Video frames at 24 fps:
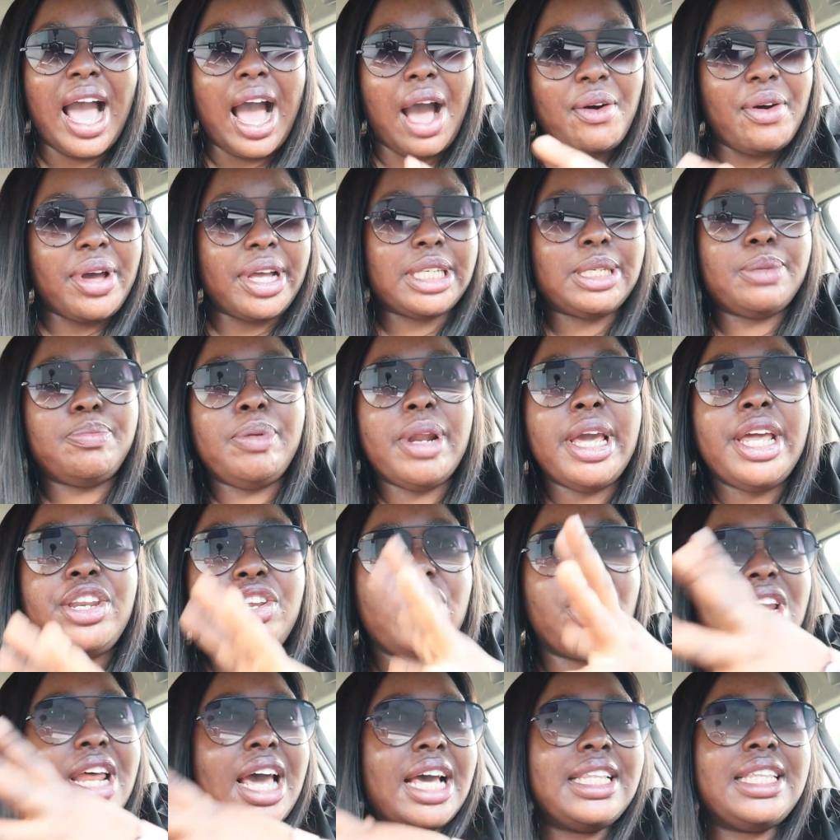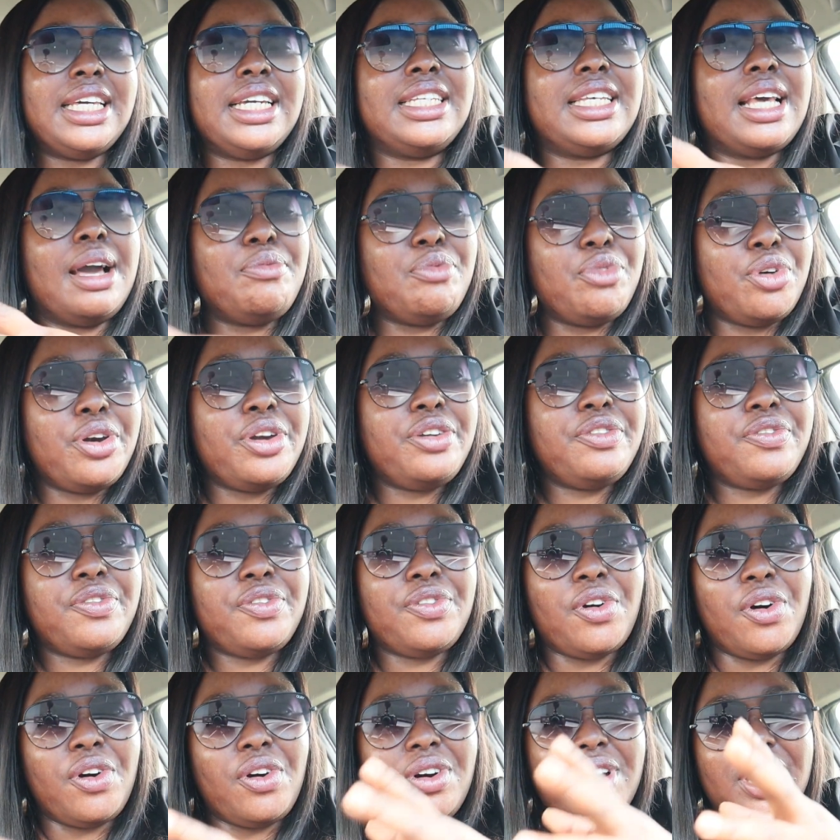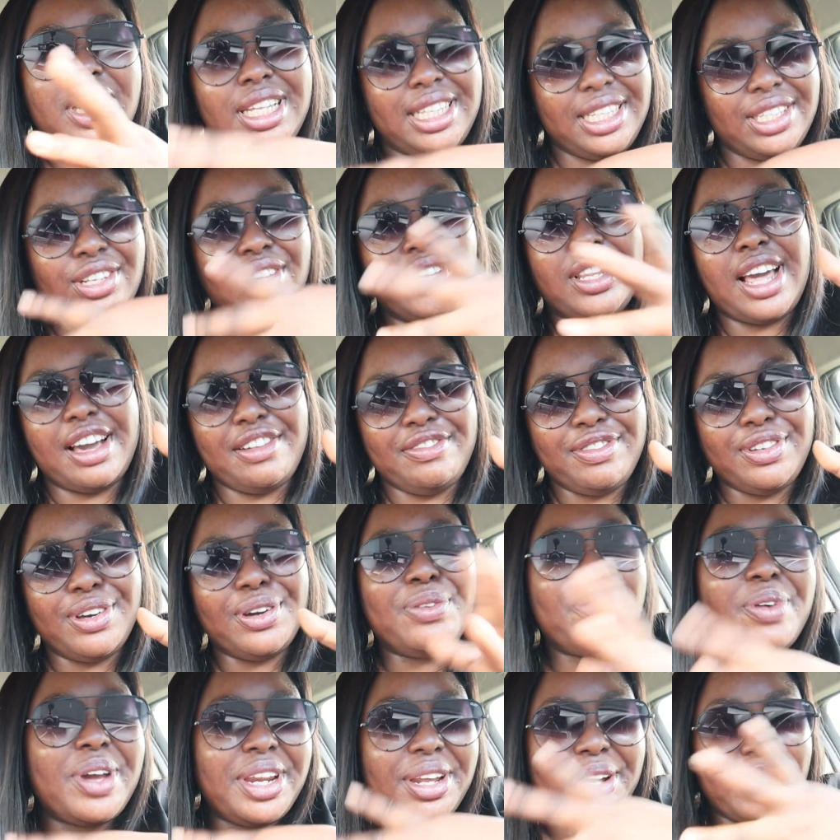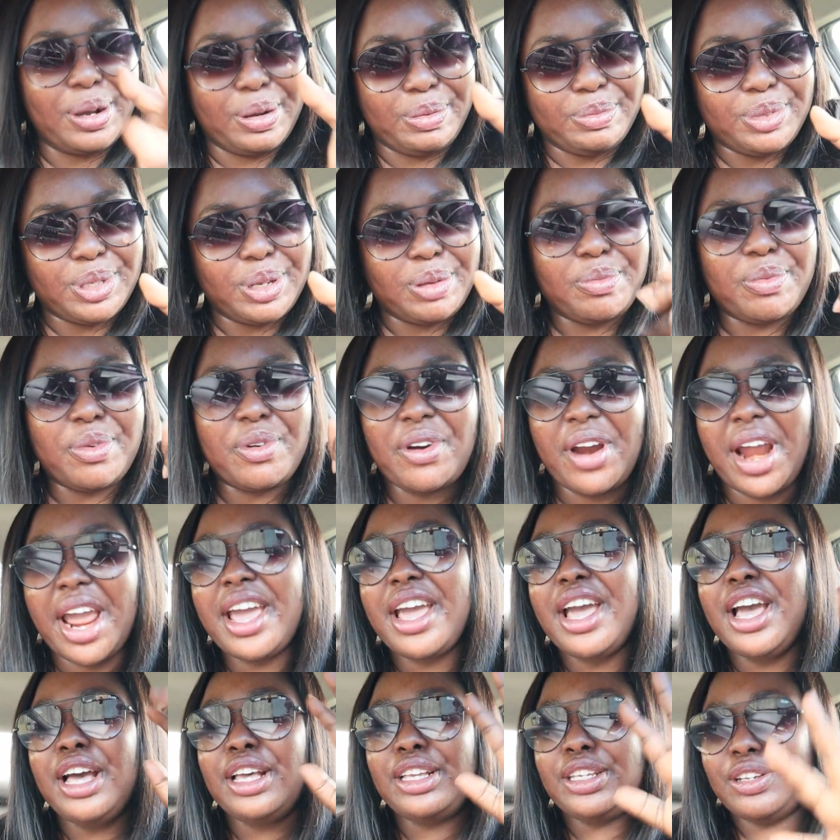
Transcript: i'll explain the other things i'm going for in the other vlog when it comes up all right